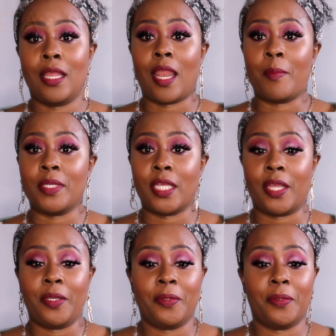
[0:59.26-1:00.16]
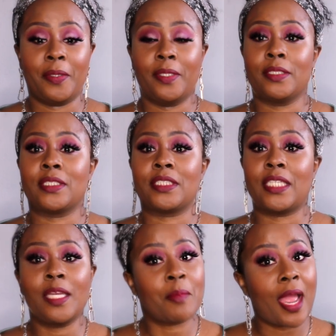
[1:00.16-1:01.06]
Let me tell you,
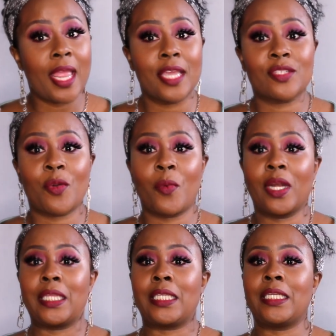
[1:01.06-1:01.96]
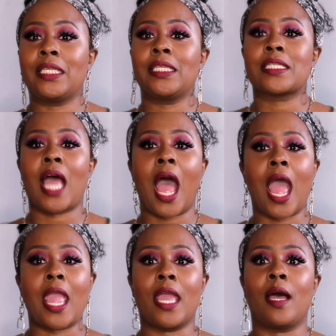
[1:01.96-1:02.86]
get my hands on one of these,
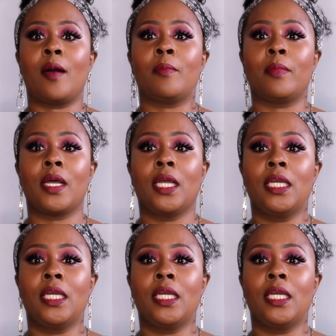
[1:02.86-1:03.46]
I am